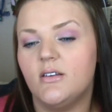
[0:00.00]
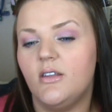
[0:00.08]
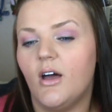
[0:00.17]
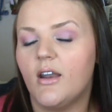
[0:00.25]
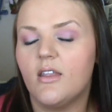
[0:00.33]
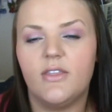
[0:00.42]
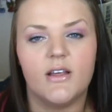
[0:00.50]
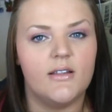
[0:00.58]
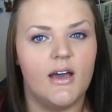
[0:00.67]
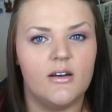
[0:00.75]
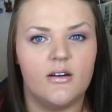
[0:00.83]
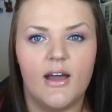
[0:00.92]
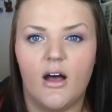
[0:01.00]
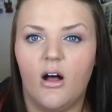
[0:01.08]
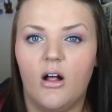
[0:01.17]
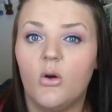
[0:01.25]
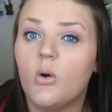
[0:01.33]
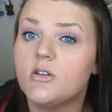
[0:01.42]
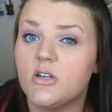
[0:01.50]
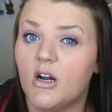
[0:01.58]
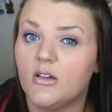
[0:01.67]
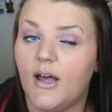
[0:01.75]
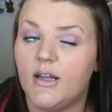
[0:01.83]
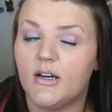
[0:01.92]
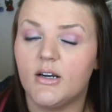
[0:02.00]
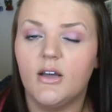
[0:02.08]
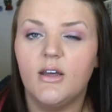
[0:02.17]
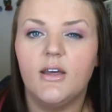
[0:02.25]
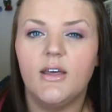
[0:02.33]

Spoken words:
not a thick liner at all or dark liner.